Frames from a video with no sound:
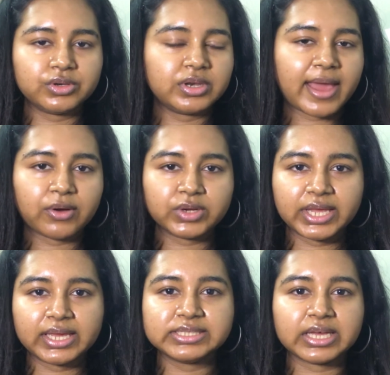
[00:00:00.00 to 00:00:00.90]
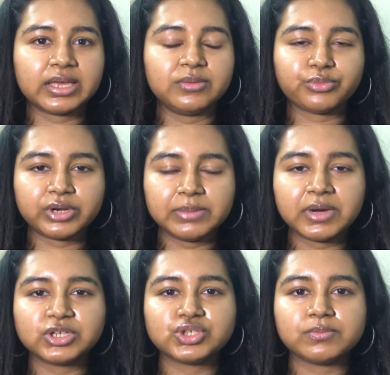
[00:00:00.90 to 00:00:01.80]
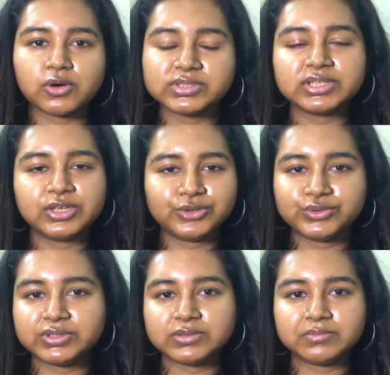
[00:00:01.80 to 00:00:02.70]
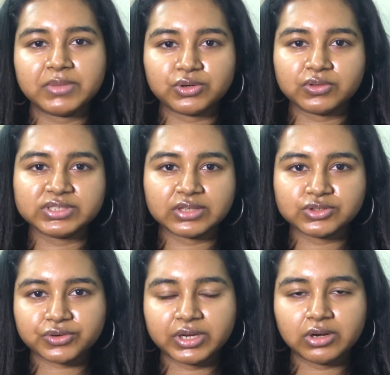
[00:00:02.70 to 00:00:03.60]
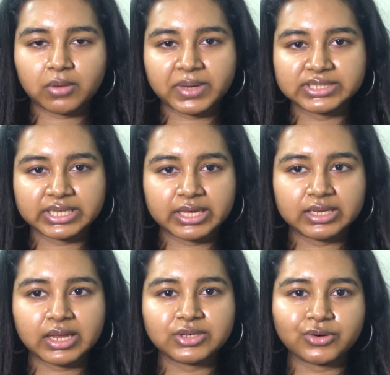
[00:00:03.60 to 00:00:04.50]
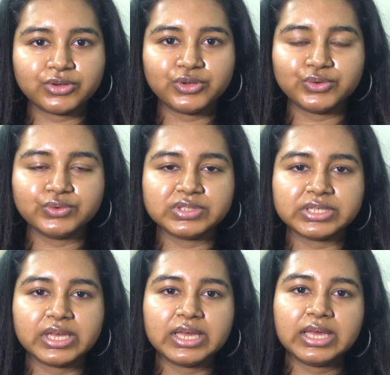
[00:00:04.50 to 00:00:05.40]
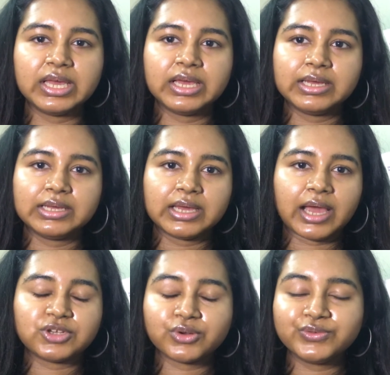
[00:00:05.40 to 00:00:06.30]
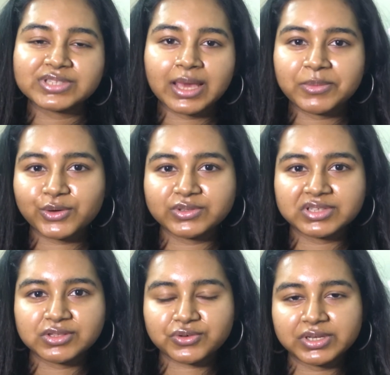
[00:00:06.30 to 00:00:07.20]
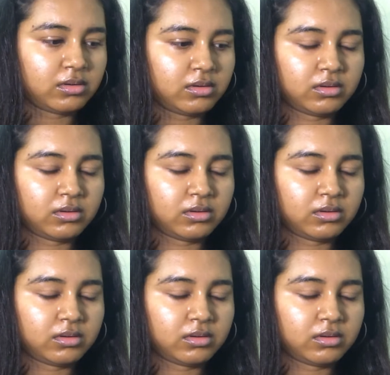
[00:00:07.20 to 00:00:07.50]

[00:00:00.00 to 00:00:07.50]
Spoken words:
Nowadays I pretty much mostly use mineral sunscreen on my skin. I don't use chemical sunscreen.